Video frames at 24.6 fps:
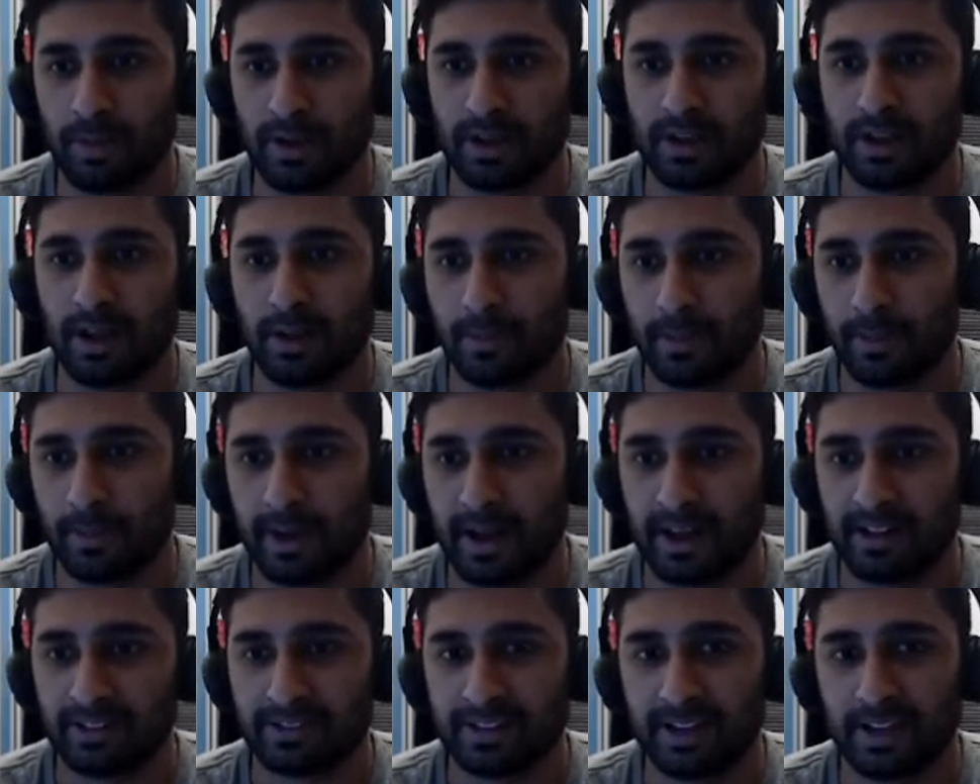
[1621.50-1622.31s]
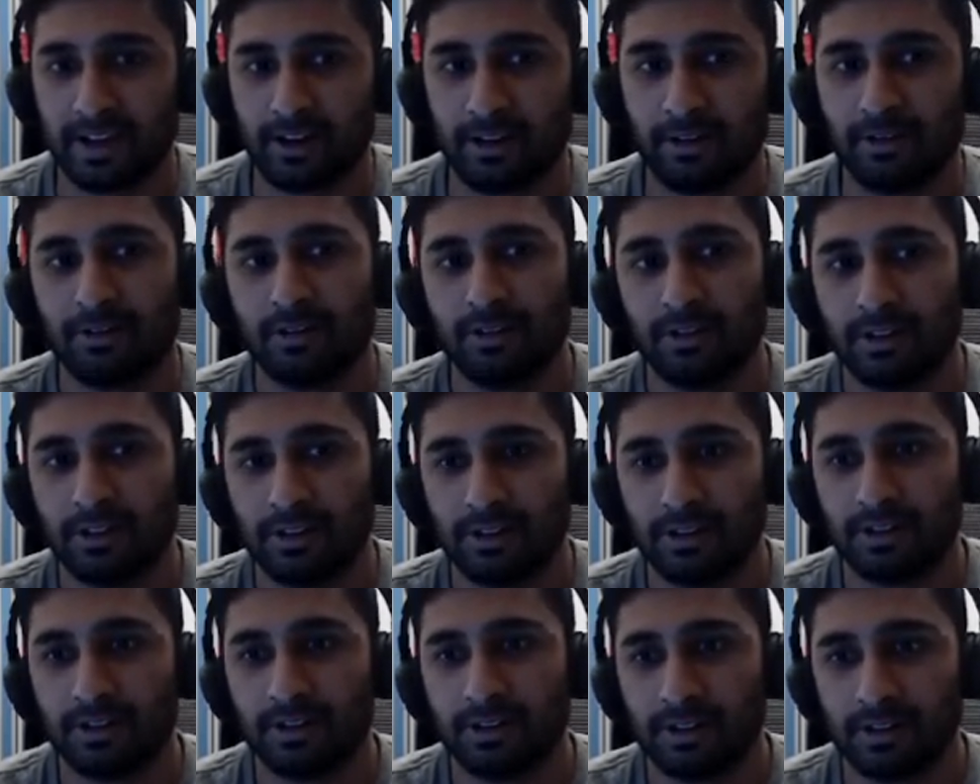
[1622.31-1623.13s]
picking up a pass now. Mm-hmm.
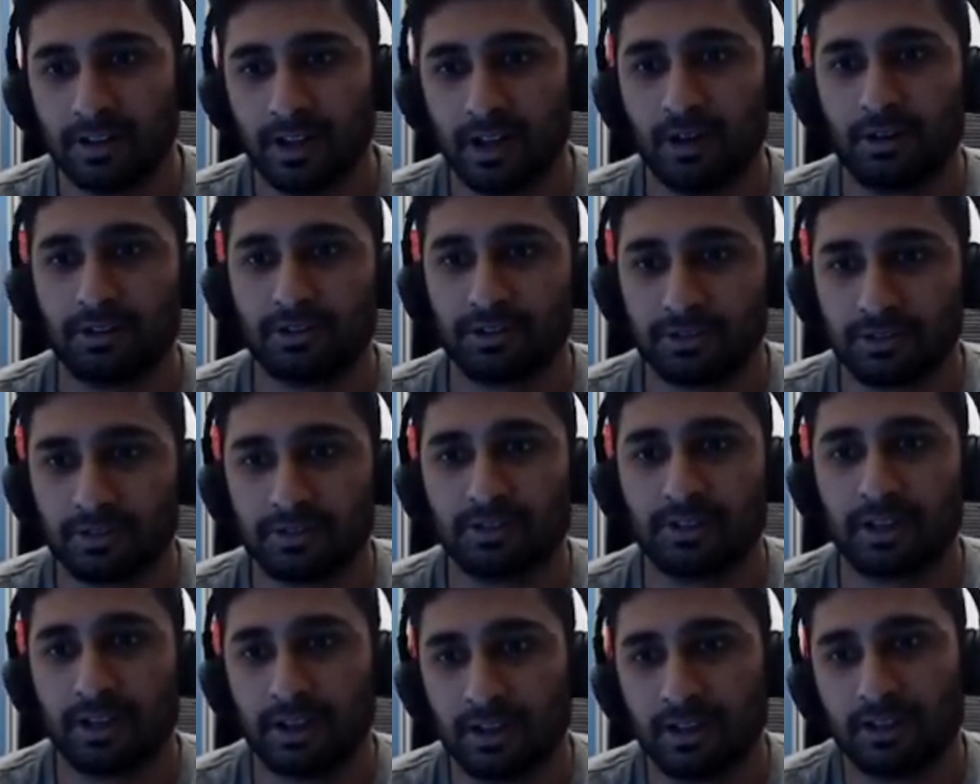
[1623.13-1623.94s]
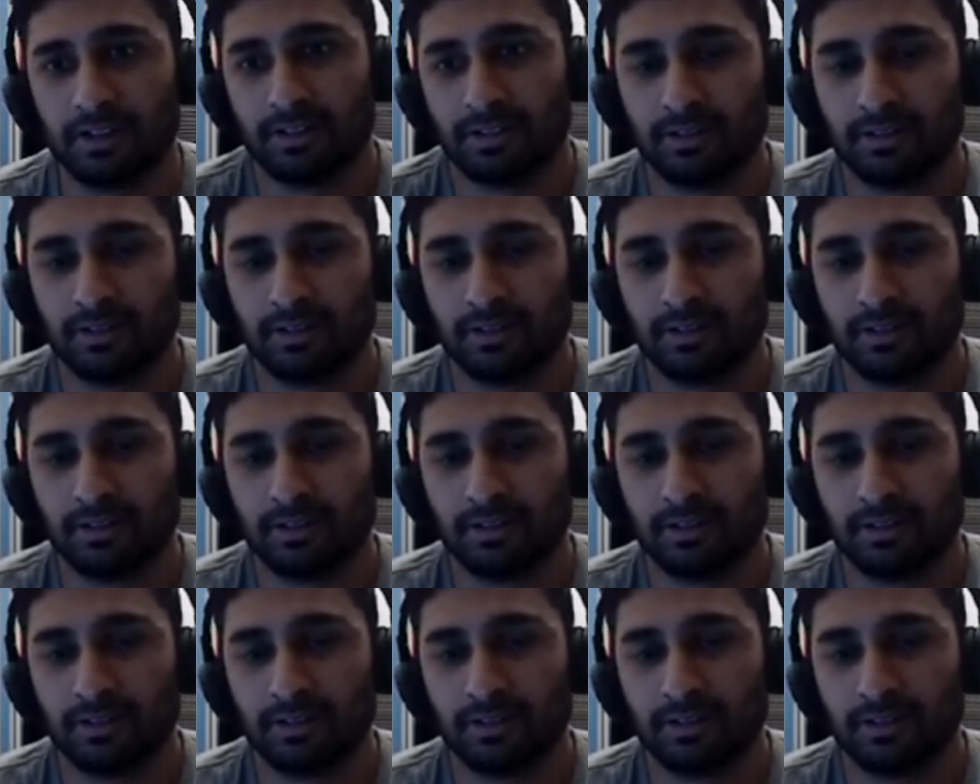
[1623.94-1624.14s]
Right. Uh, yeah.